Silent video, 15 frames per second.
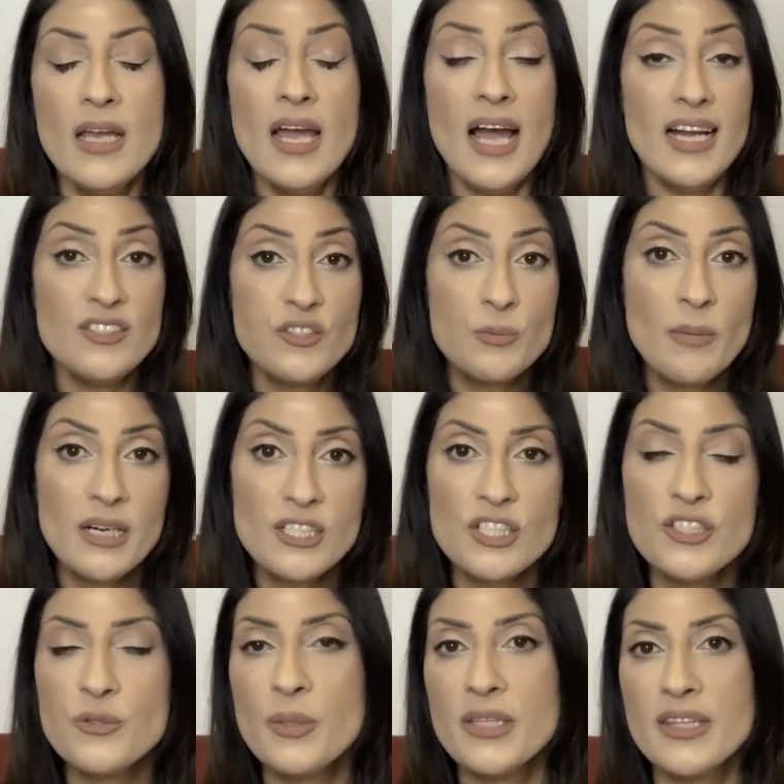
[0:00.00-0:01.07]
As much
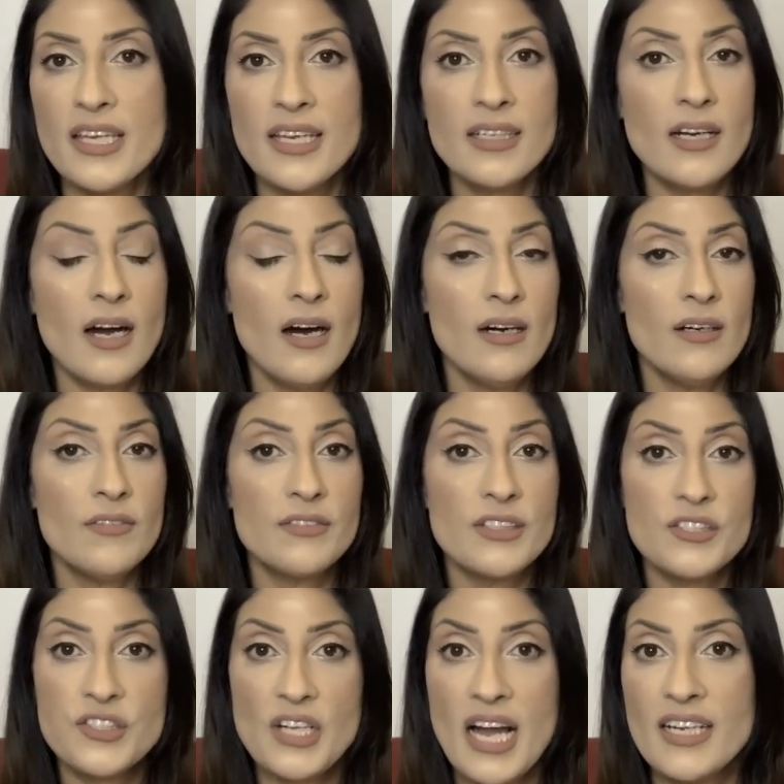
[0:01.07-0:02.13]
as we think of the
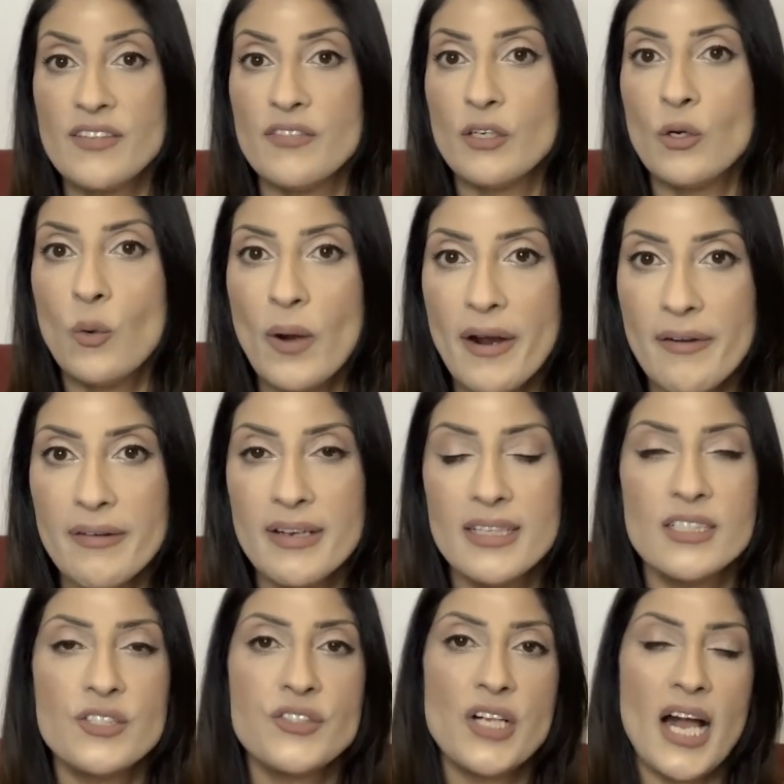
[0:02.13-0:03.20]
sign of
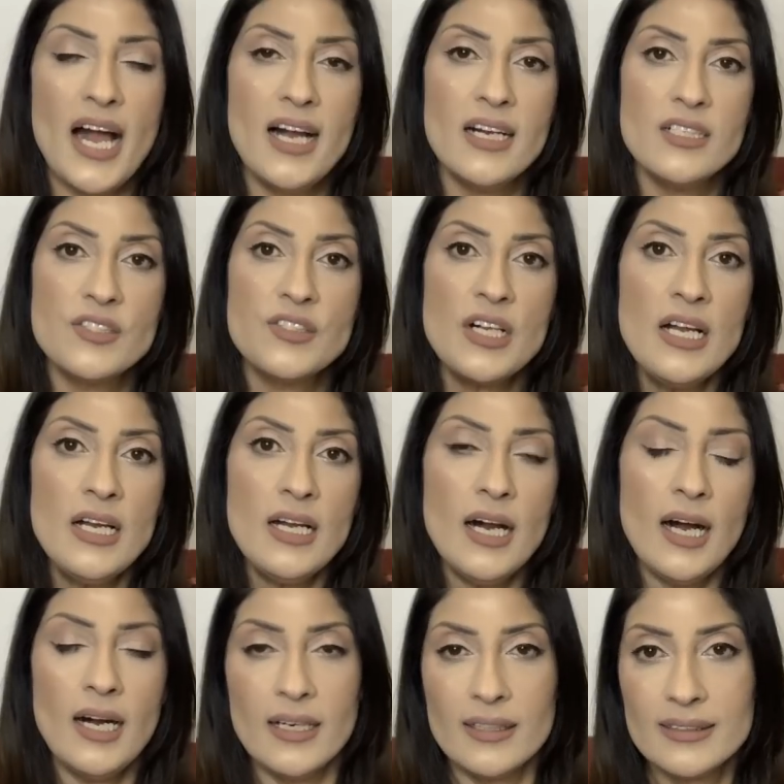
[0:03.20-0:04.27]
Aquarius as
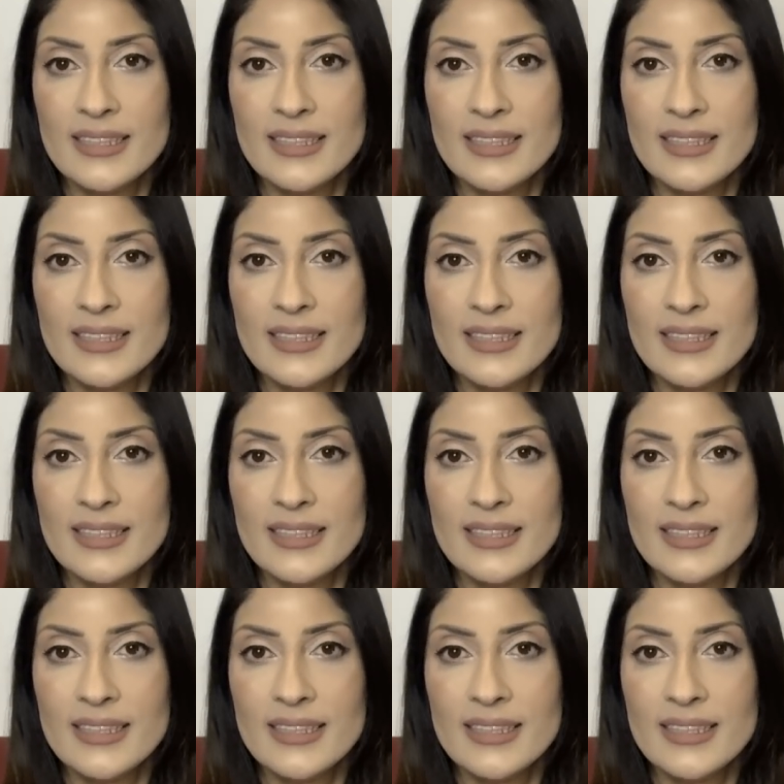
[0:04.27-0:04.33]
uh,